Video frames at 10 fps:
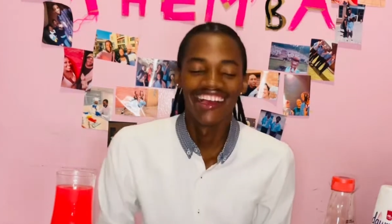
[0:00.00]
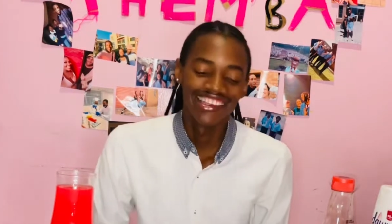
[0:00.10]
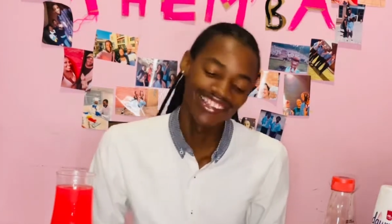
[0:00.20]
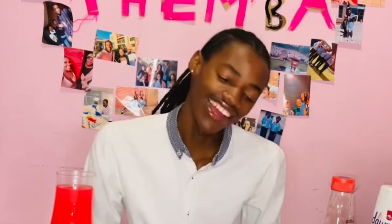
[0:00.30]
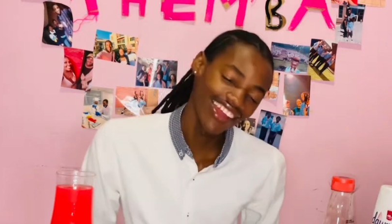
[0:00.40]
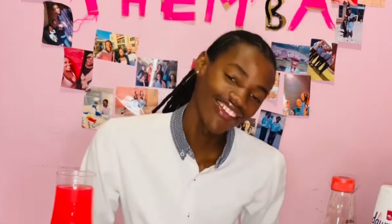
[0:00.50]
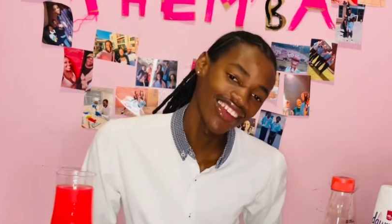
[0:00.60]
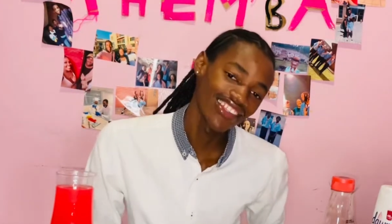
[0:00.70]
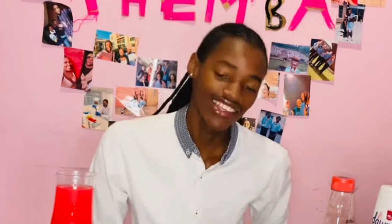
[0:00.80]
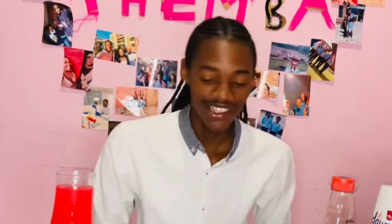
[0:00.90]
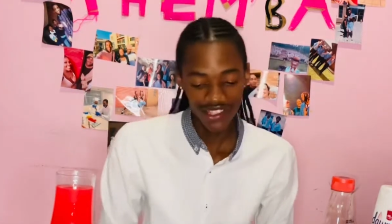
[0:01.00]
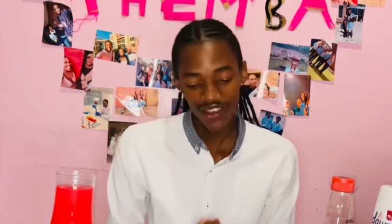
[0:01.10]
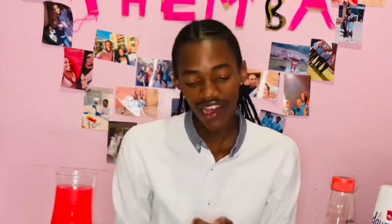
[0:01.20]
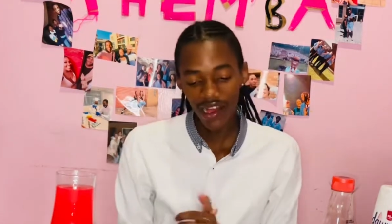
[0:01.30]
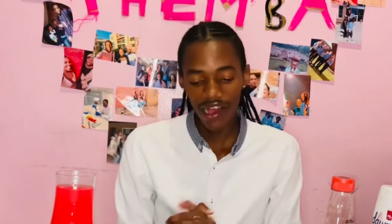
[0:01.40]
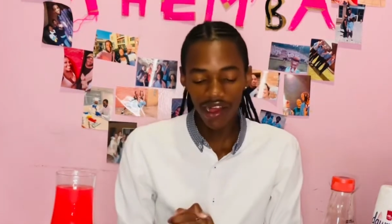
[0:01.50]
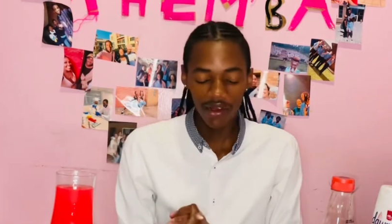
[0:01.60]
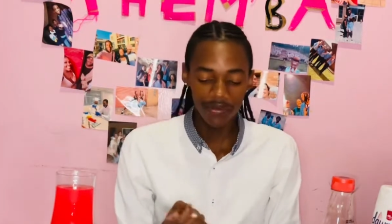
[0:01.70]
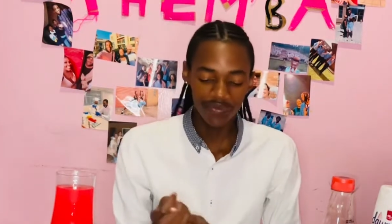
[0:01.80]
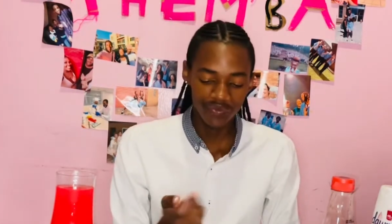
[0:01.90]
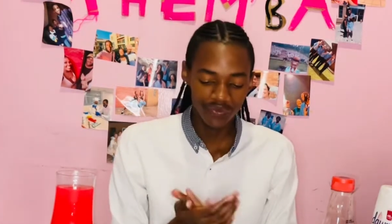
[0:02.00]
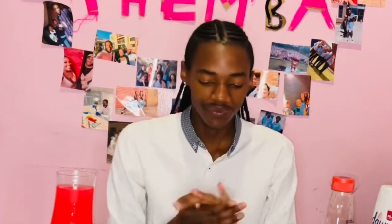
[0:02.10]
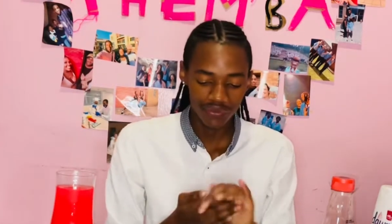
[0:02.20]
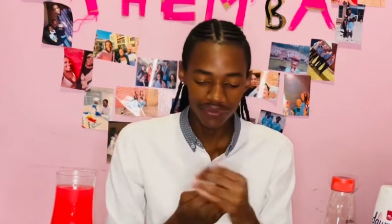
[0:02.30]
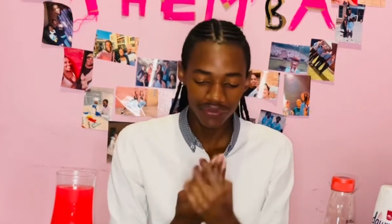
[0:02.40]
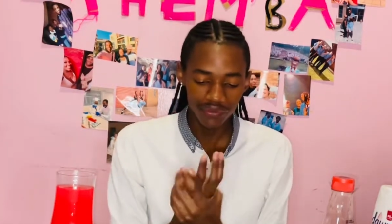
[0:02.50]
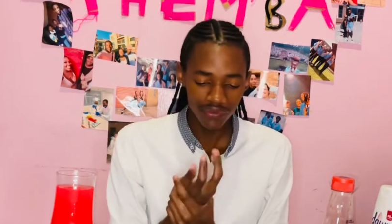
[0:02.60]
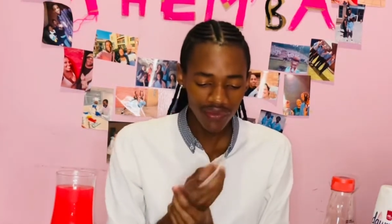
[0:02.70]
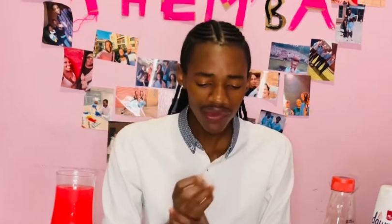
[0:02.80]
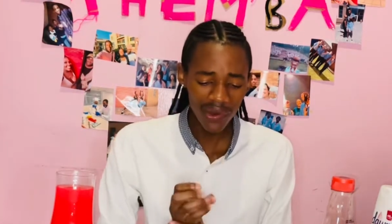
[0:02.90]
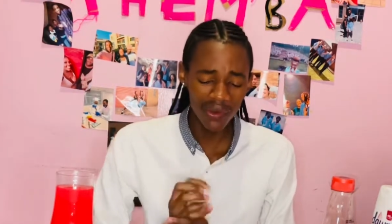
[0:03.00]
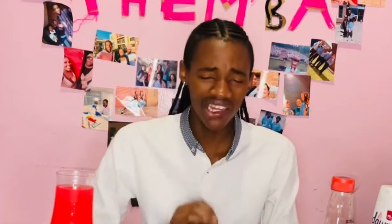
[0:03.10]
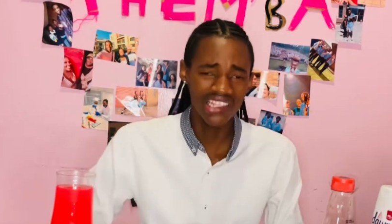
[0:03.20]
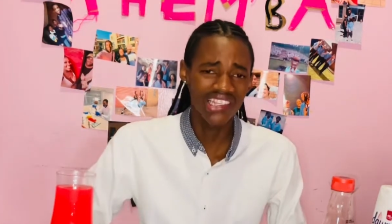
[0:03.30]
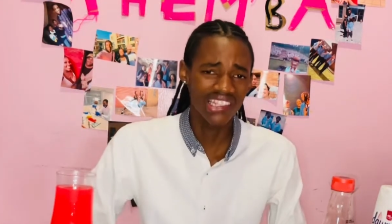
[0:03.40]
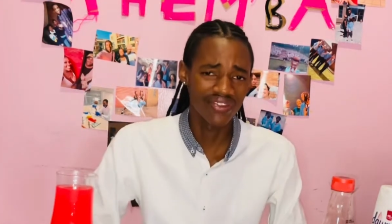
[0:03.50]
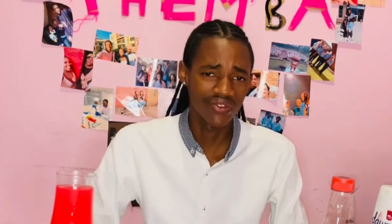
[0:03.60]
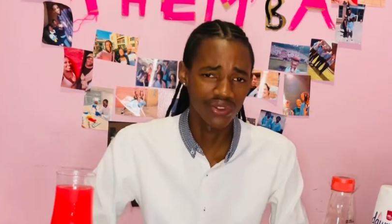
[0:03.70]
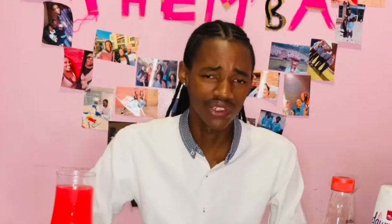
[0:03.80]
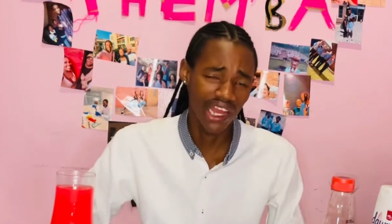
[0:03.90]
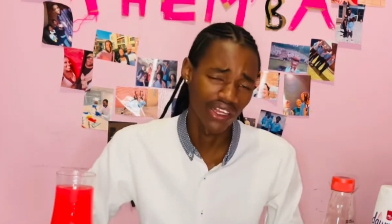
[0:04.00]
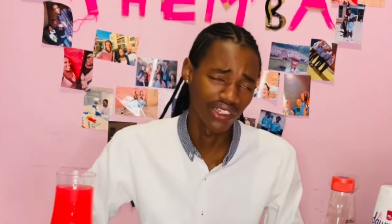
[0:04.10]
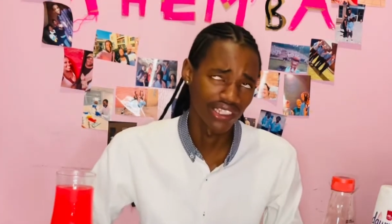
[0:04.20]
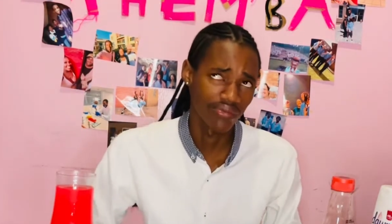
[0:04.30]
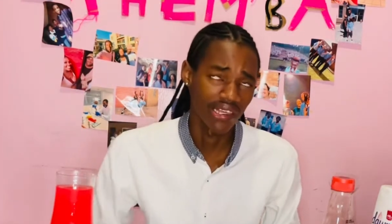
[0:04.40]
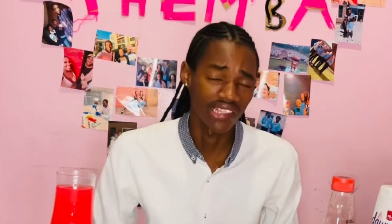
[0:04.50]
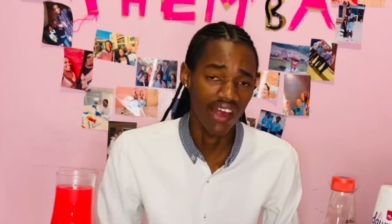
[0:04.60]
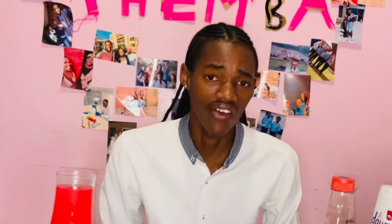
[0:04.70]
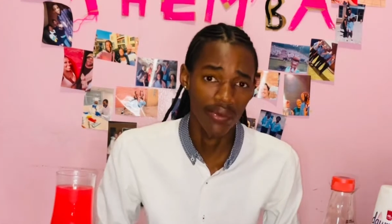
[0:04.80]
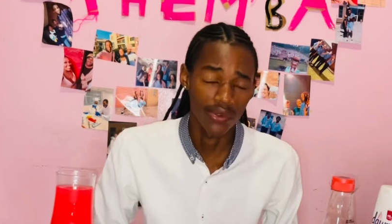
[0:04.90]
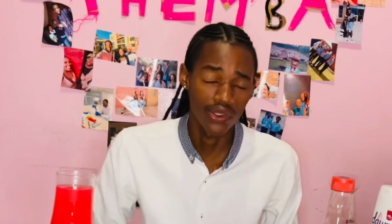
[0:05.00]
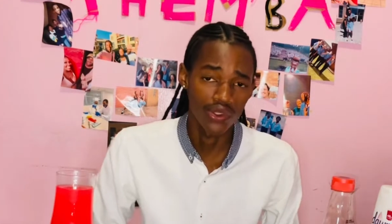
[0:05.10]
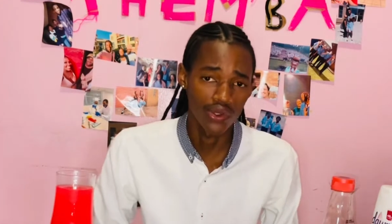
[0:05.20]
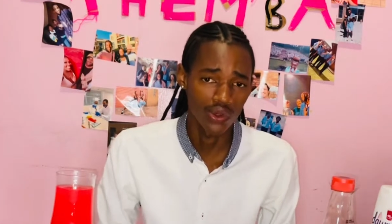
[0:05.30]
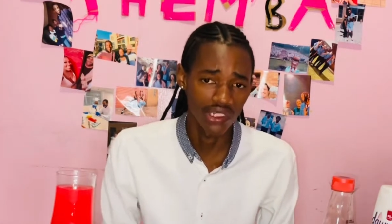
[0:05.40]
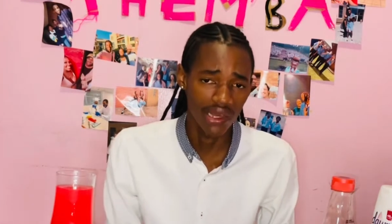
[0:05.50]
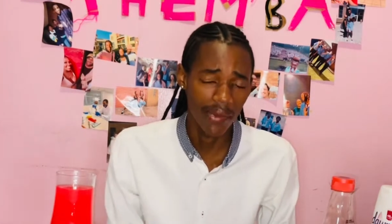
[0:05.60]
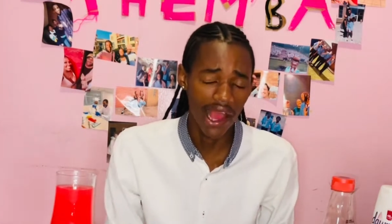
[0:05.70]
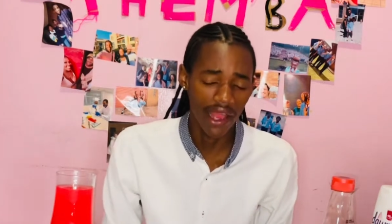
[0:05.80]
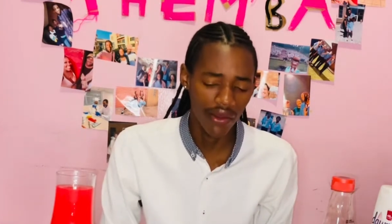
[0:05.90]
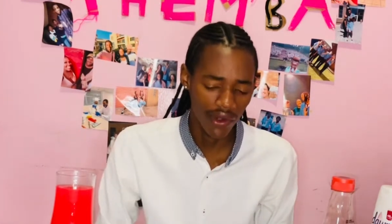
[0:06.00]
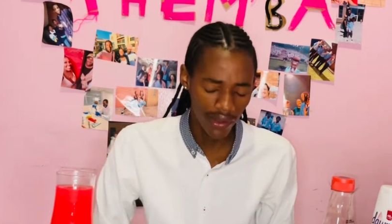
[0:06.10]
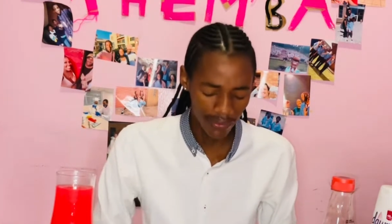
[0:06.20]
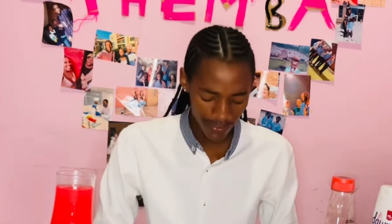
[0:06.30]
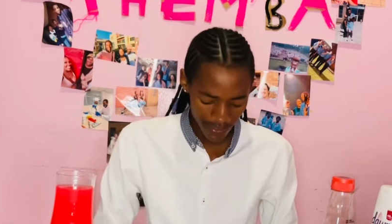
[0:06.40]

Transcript: So anyways, so yeah, I'm gonna taste the food. I cooked it myself. I'm so damn hungry.